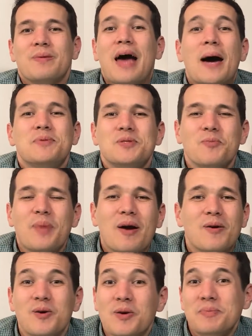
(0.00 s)
absolute
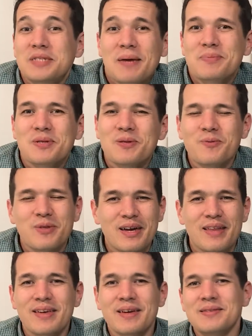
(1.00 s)
power corrupts absolutely,
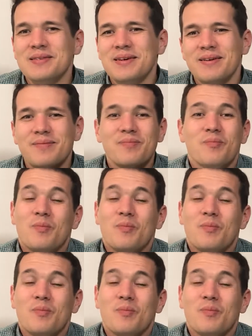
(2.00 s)
I think is there's